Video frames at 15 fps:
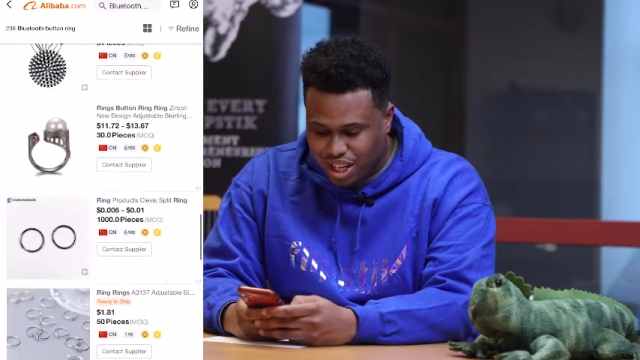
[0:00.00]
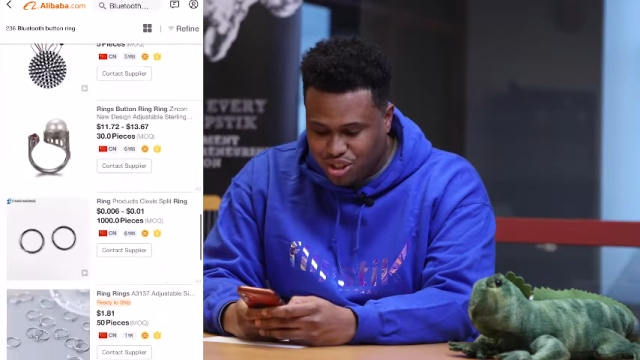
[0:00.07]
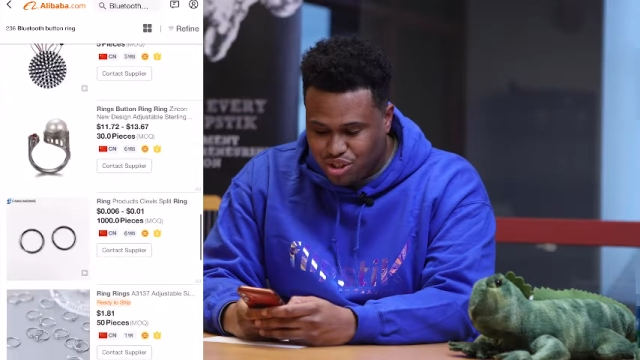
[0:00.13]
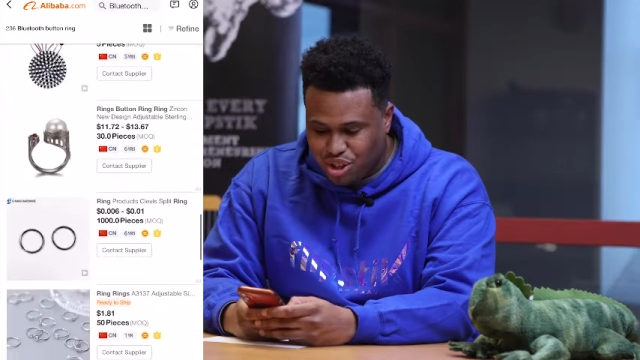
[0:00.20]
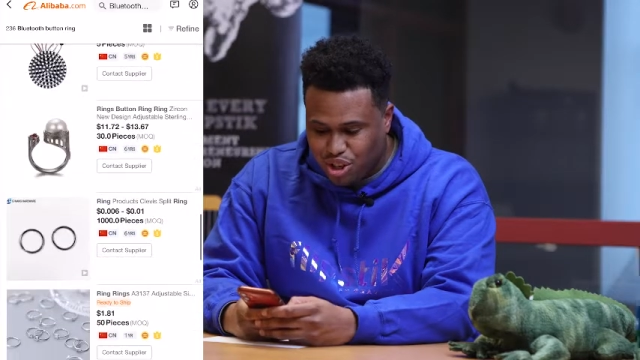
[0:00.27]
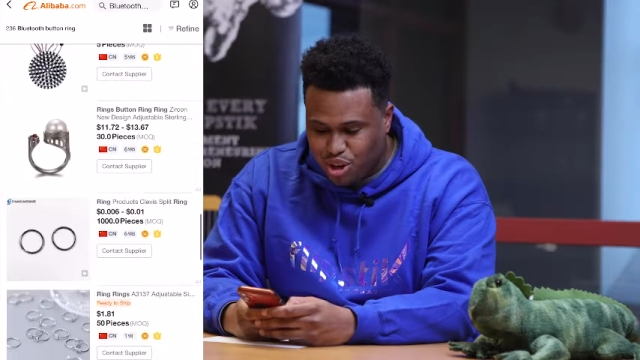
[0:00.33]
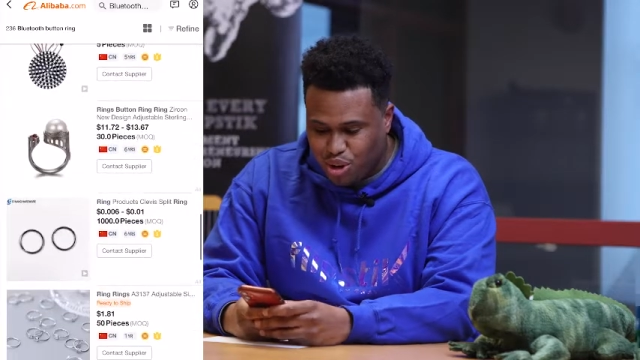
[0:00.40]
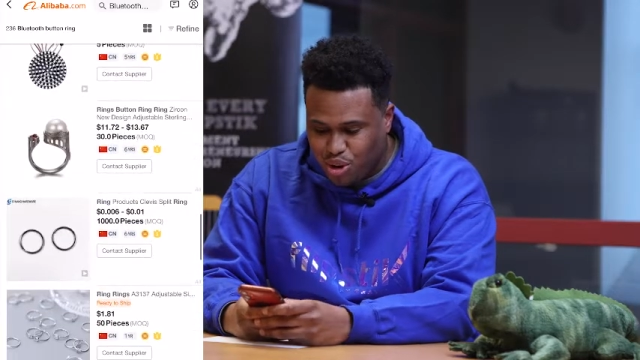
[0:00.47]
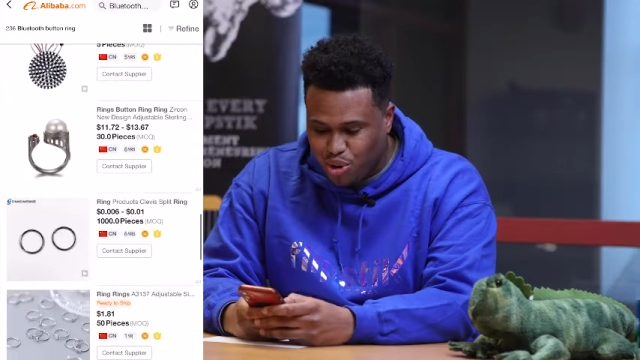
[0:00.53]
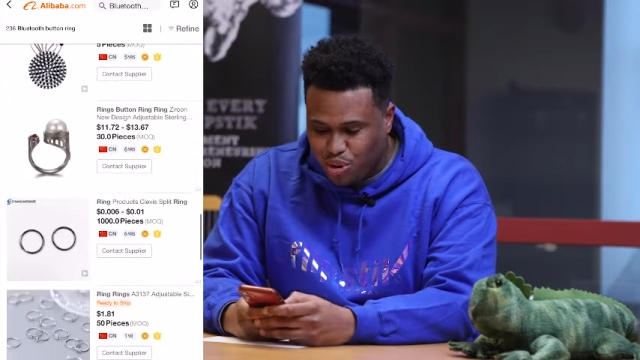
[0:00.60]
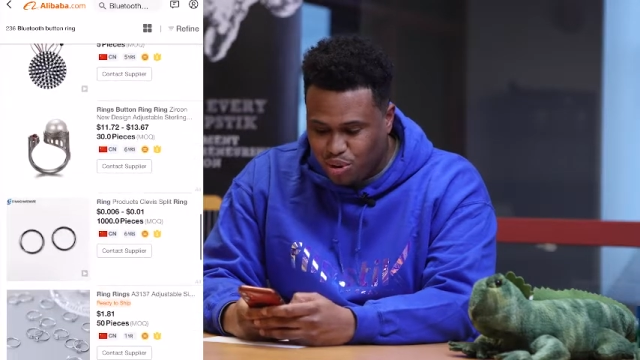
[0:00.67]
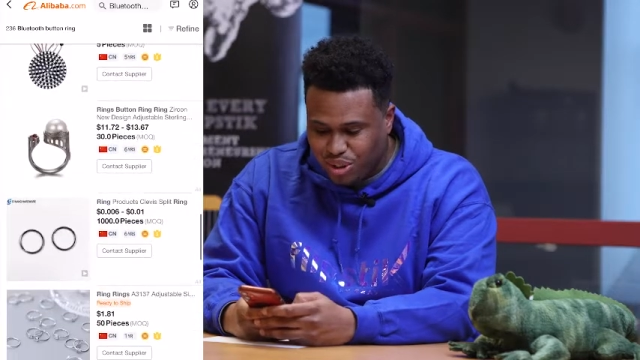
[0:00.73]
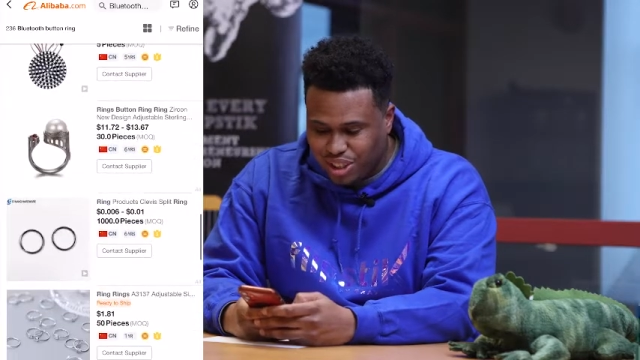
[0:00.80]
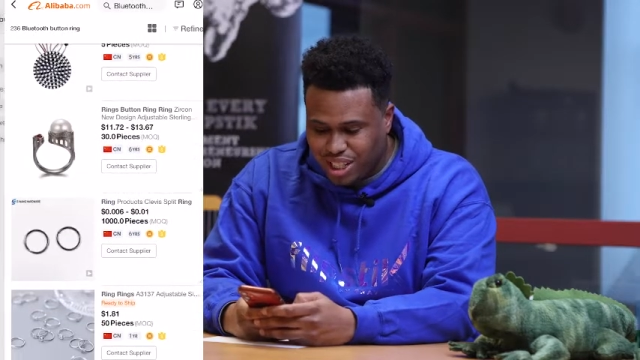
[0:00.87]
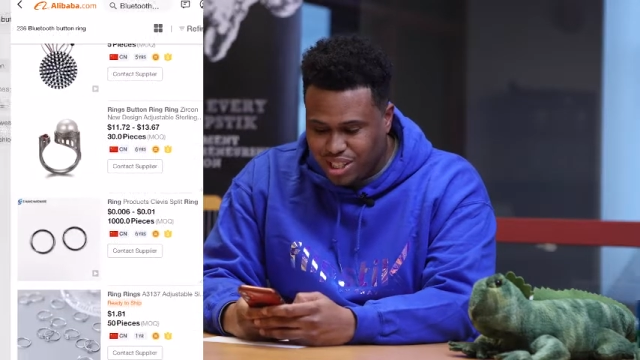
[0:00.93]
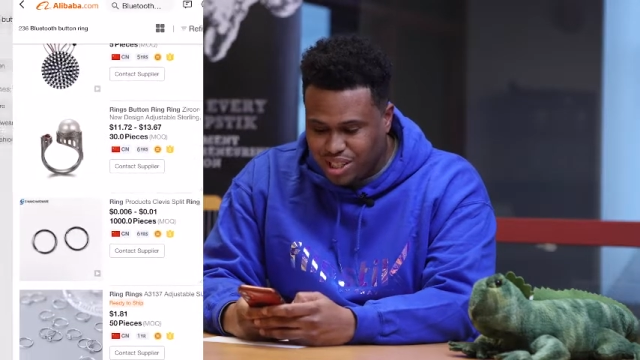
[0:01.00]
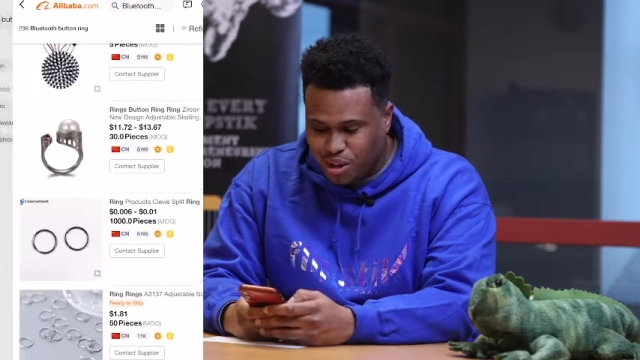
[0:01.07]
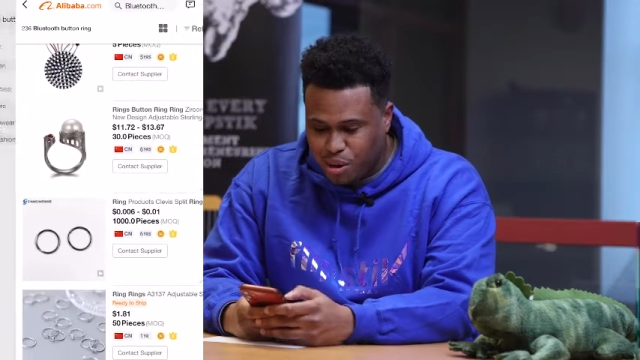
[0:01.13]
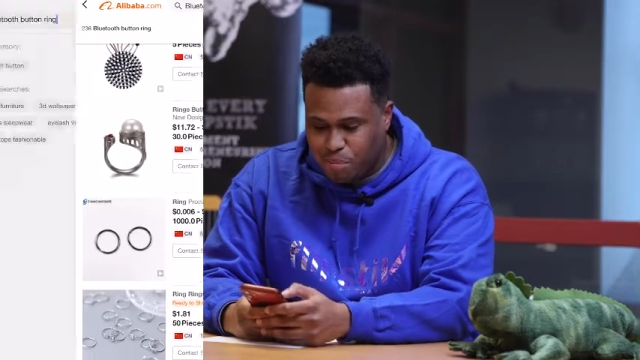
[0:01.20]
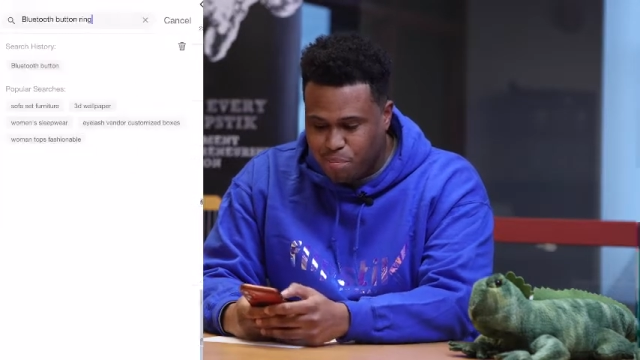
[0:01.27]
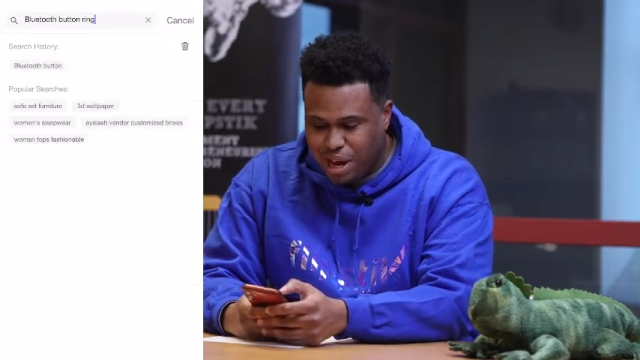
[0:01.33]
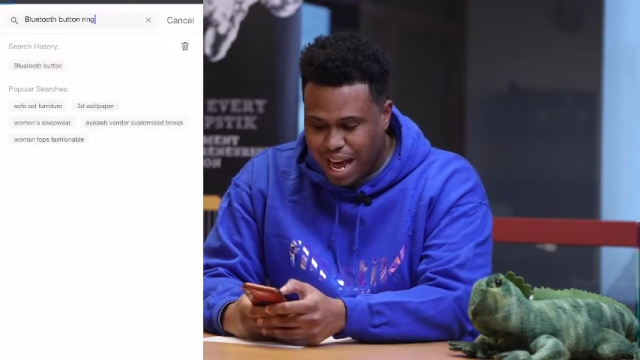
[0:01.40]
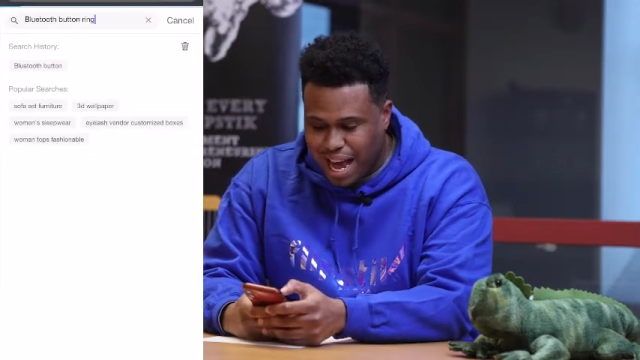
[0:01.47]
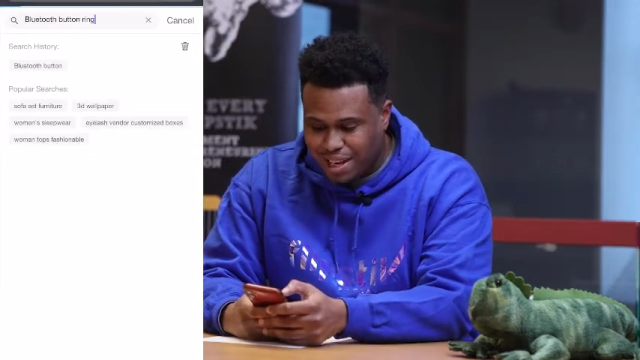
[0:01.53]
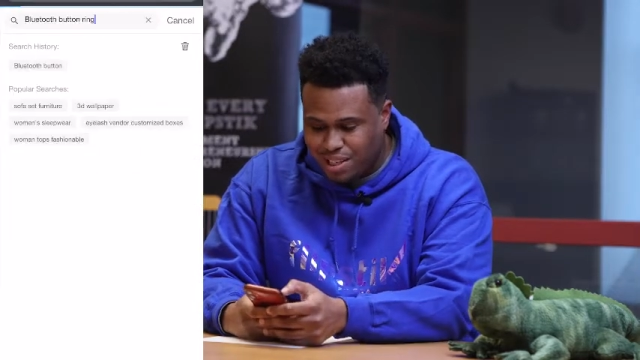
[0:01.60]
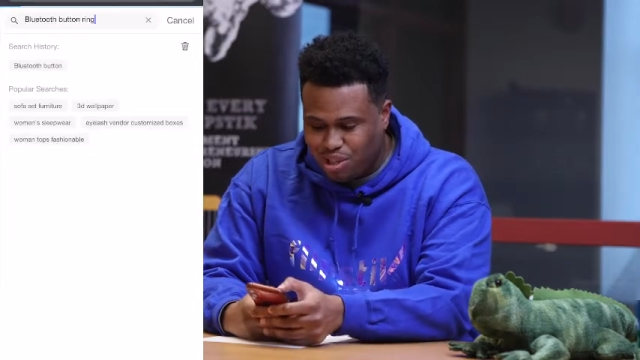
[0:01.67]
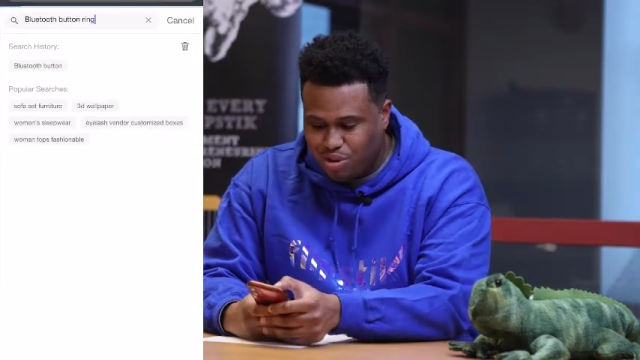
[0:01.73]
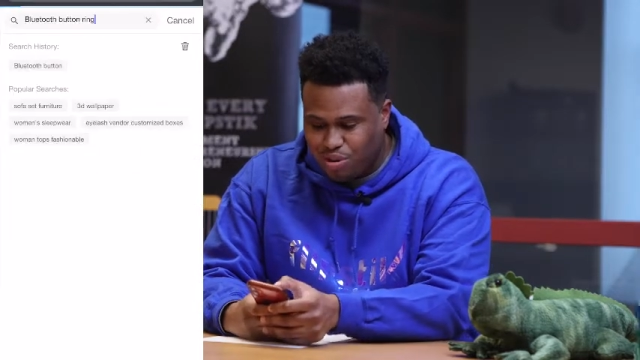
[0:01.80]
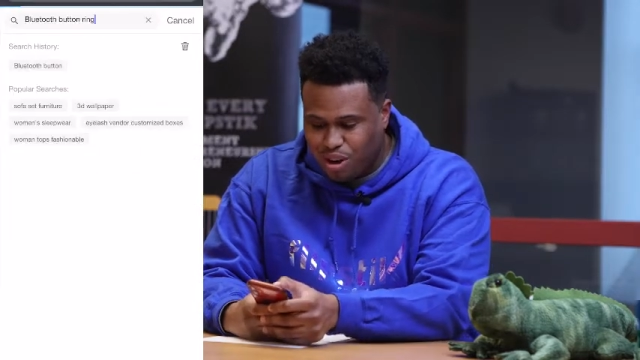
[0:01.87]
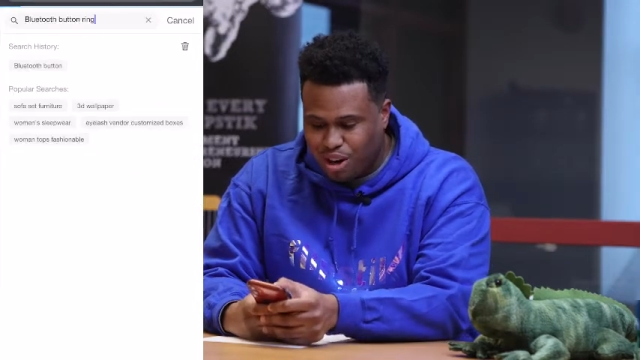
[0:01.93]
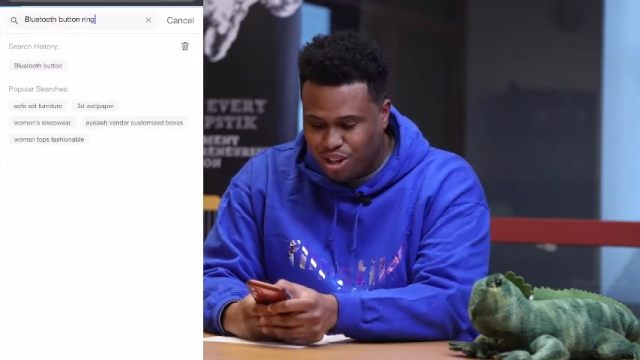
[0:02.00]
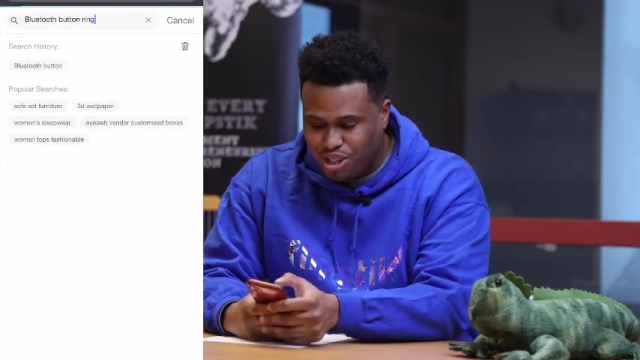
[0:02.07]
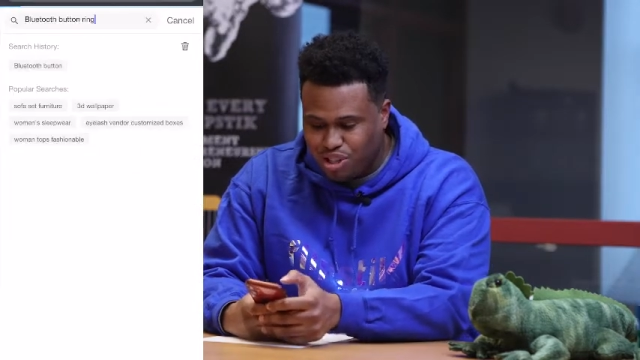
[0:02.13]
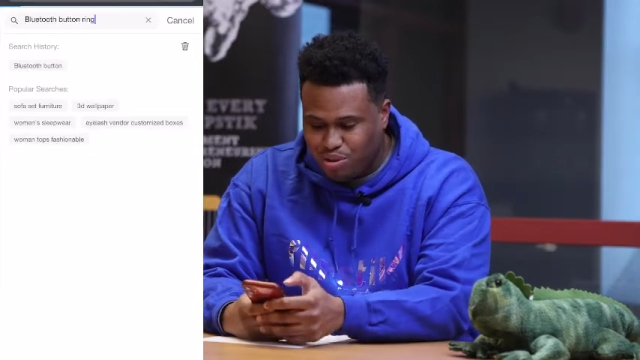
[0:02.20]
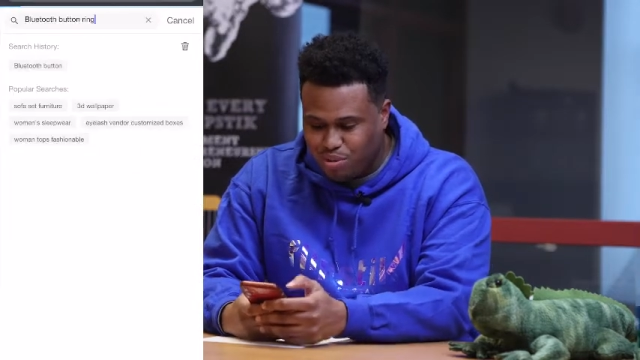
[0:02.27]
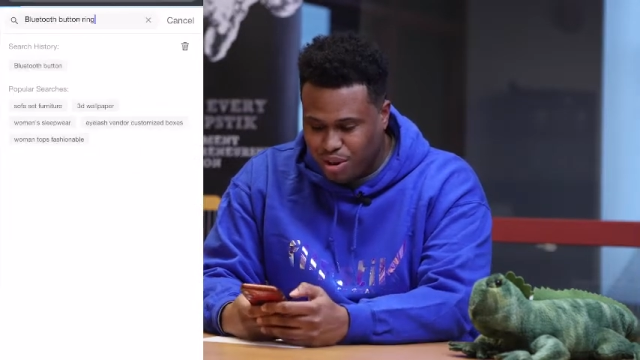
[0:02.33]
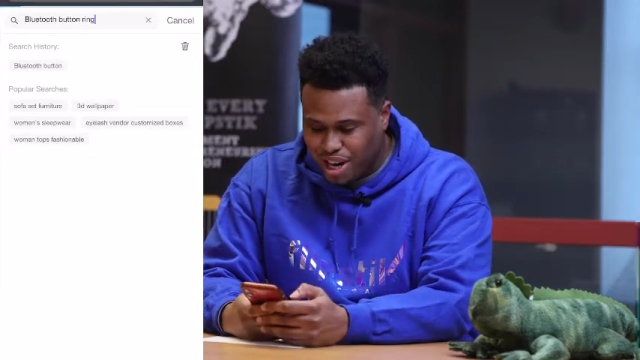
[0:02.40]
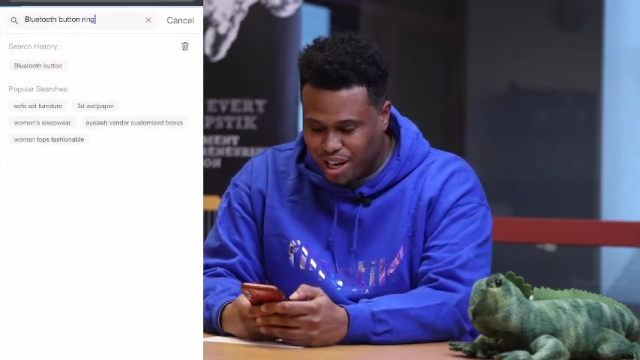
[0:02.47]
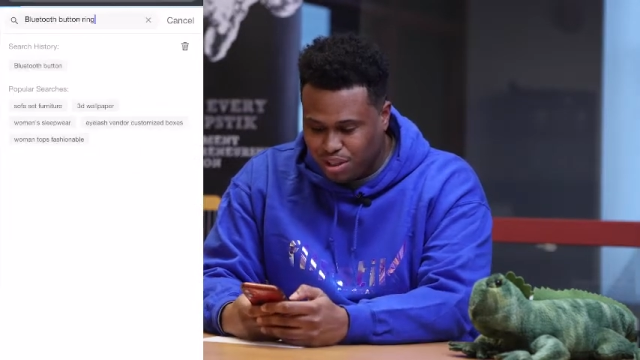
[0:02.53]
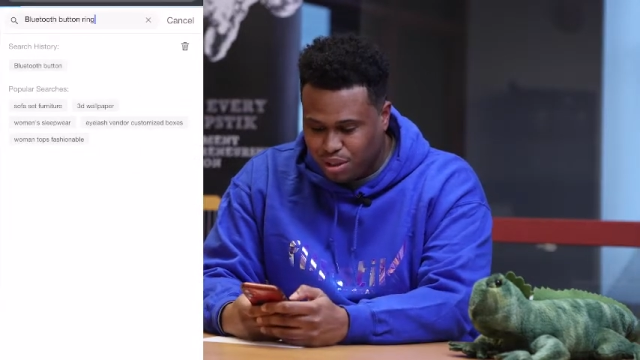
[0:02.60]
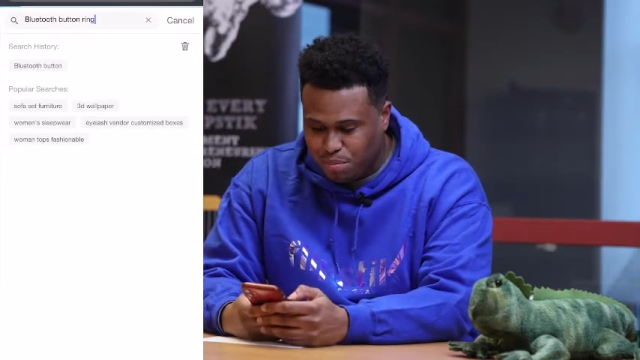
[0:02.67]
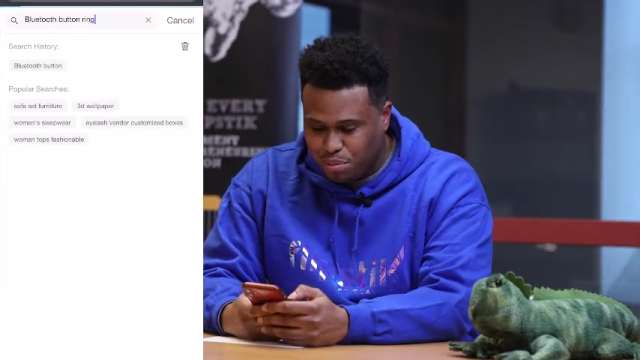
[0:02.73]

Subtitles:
So let's go back to our just regular